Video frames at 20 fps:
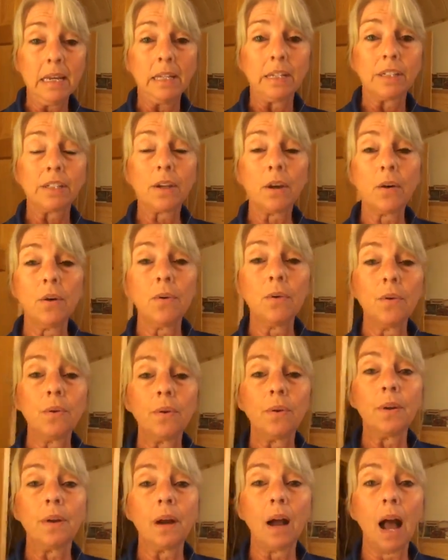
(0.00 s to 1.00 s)
So
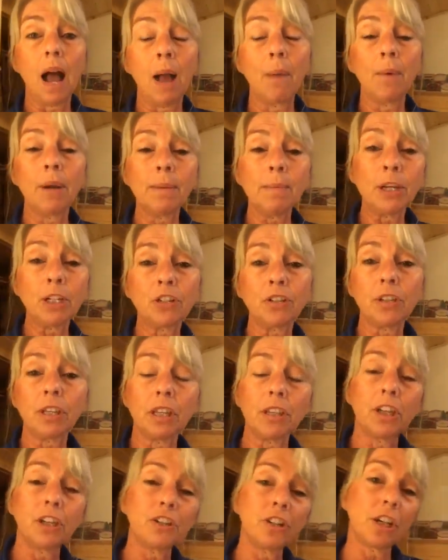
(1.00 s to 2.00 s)
I want to make sure
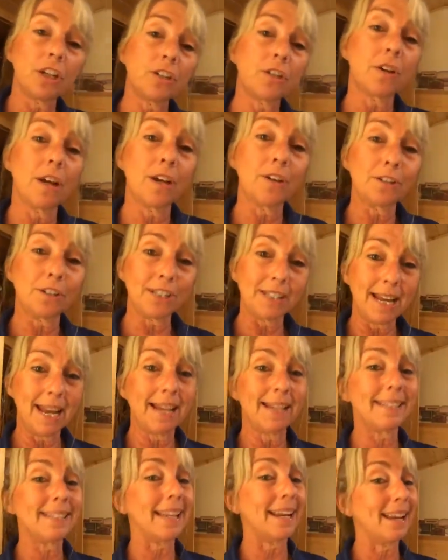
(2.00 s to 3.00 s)
that the adjuster
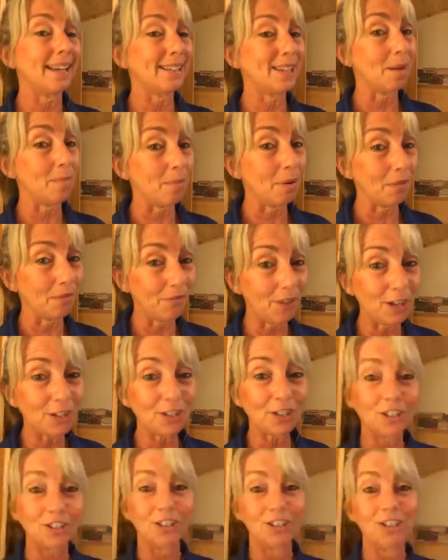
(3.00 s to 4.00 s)
understands that as a
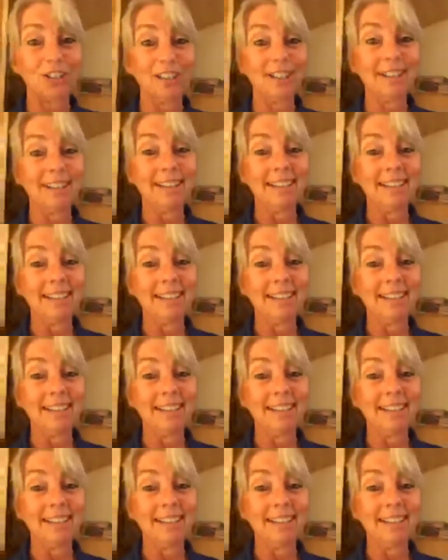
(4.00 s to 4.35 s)
professional,